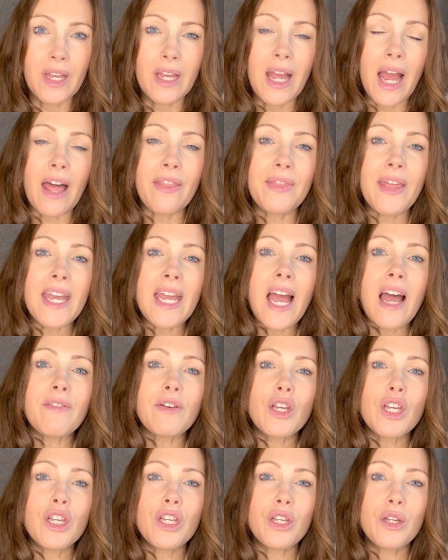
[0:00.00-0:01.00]
And they have a
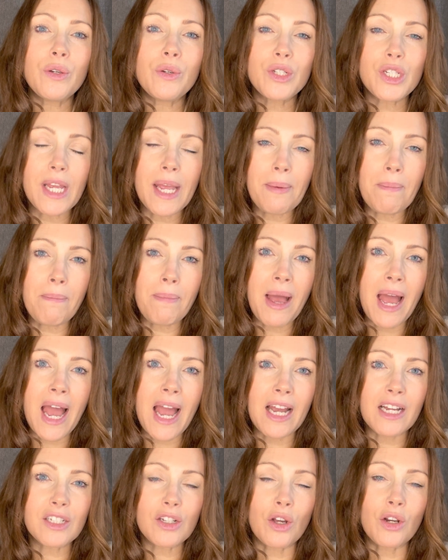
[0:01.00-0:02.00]
huge
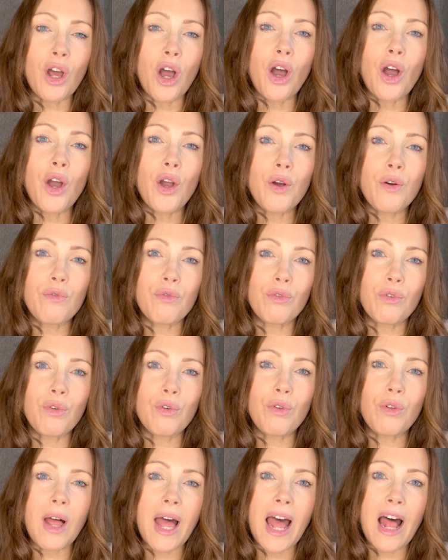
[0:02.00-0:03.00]
impact on our
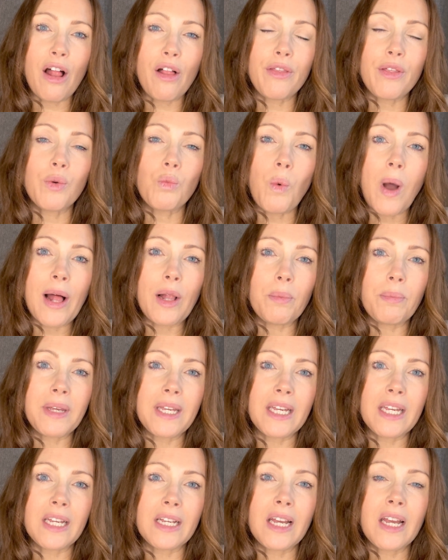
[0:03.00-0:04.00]
overall health and
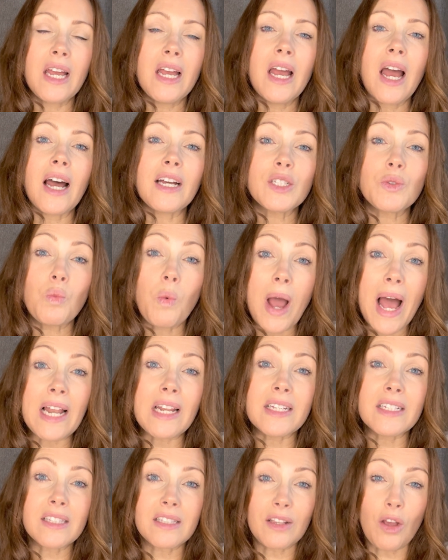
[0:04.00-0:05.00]
well-being, as well
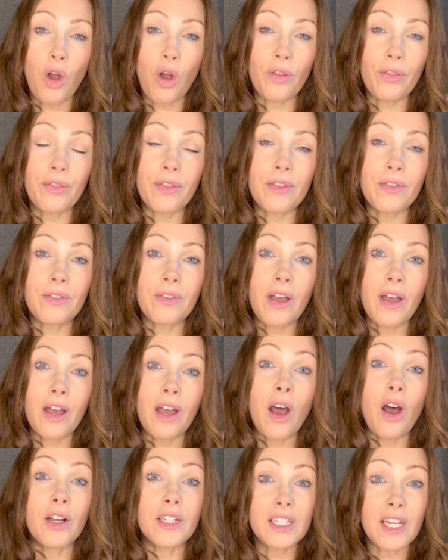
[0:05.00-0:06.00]
as on
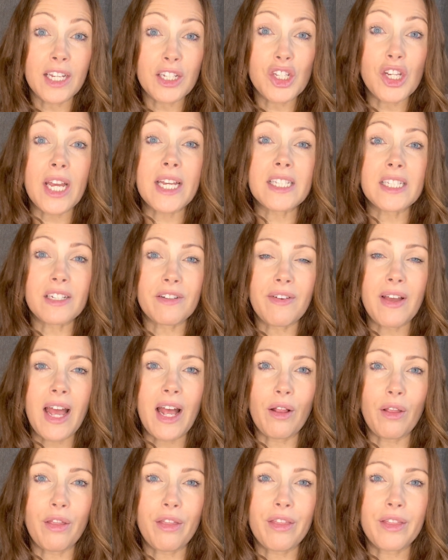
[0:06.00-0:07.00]
our digestive
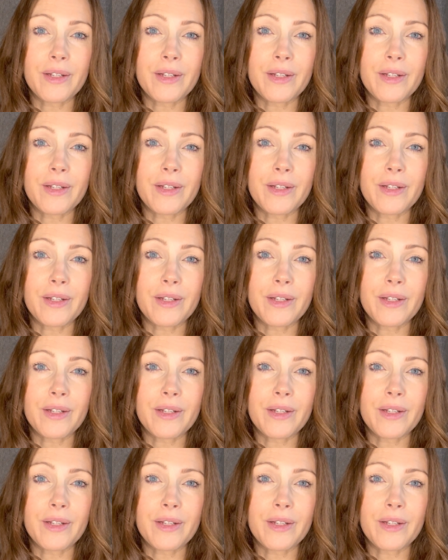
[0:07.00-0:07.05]
health.